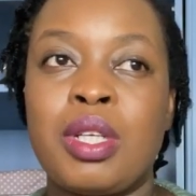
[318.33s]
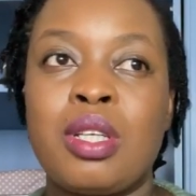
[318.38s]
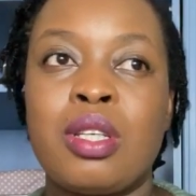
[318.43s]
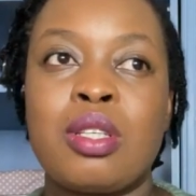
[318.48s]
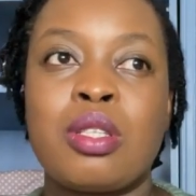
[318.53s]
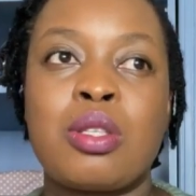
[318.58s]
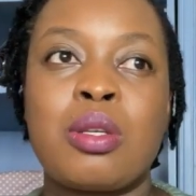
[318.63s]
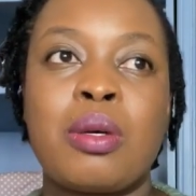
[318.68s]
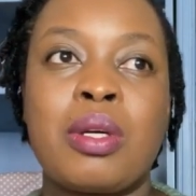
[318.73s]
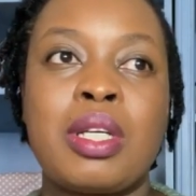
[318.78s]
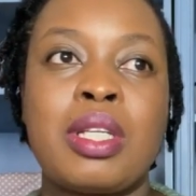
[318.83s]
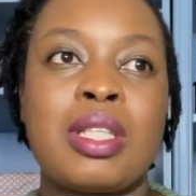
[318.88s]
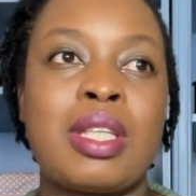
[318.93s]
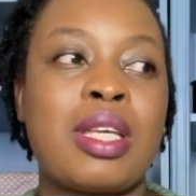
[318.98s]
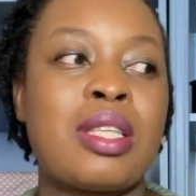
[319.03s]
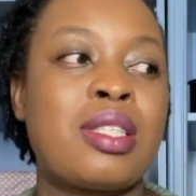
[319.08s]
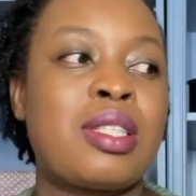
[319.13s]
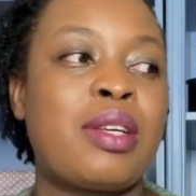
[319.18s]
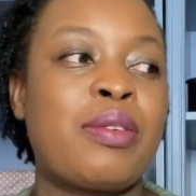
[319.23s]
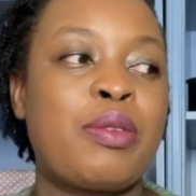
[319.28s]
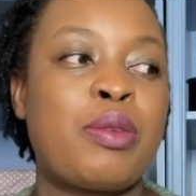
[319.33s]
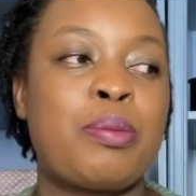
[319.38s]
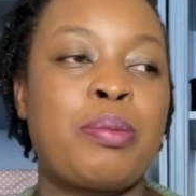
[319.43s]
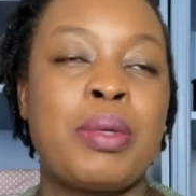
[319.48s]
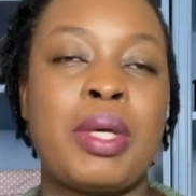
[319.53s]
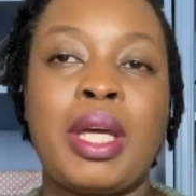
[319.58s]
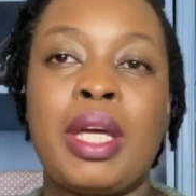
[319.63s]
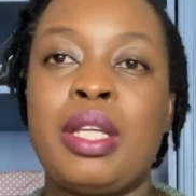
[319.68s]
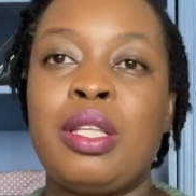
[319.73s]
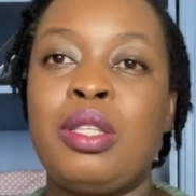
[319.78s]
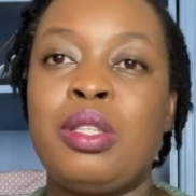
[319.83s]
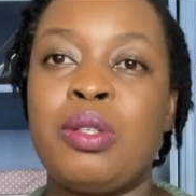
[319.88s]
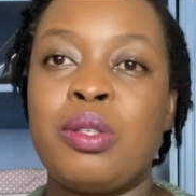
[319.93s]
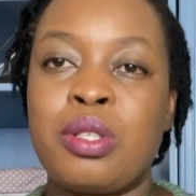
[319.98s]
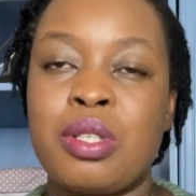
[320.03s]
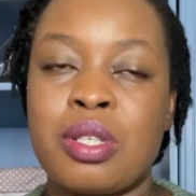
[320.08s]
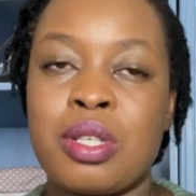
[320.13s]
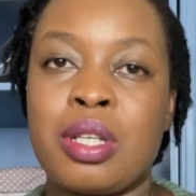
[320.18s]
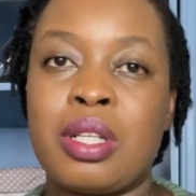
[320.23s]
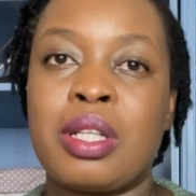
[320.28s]
So it doesn't have to be a
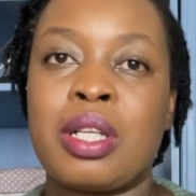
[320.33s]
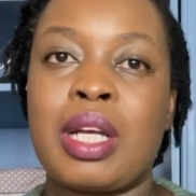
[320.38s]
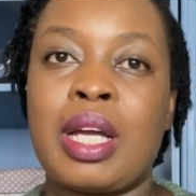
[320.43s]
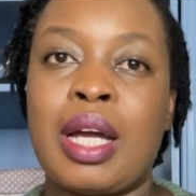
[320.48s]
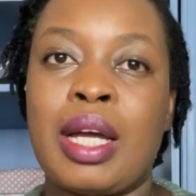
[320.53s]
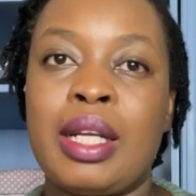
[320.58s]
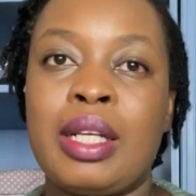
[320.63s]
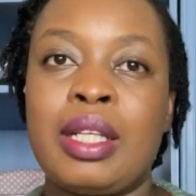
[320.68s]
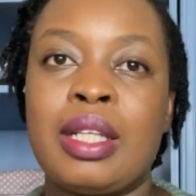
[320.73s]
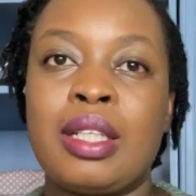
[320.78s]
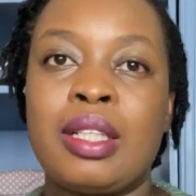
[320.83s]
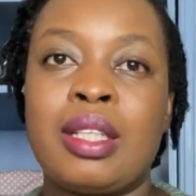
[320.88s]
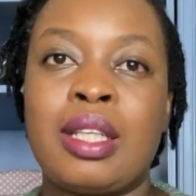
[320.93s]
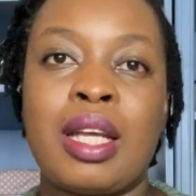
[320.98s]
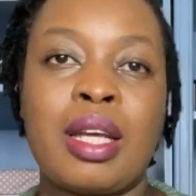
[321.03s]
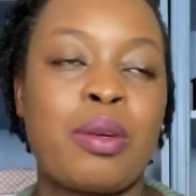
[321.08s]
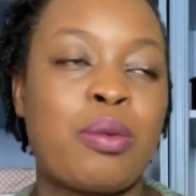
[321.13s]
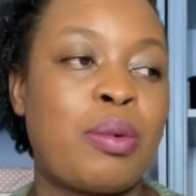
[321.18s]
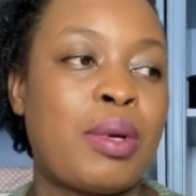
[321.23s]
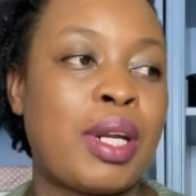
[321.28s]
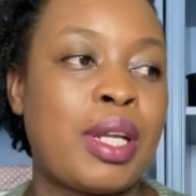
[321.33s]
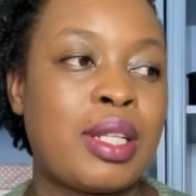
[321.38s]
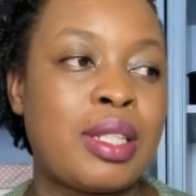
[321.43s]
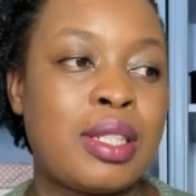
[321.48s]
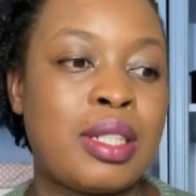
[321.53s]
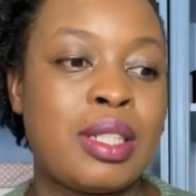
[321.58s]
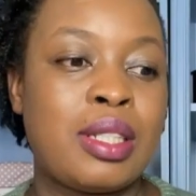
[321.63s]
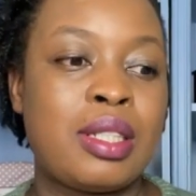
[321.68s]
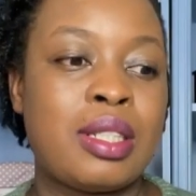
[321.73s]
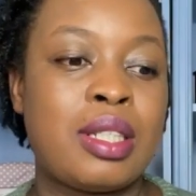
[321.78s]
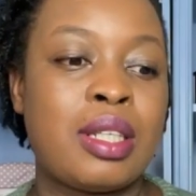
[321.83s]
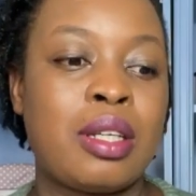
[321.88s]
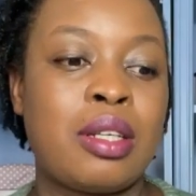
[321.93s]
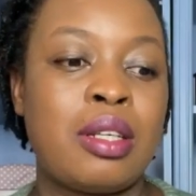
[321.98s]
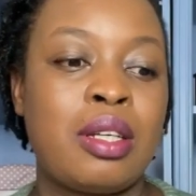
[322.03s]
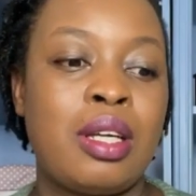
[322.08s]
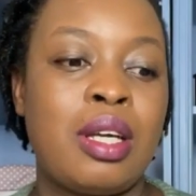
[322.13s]
neutral color like what I did here.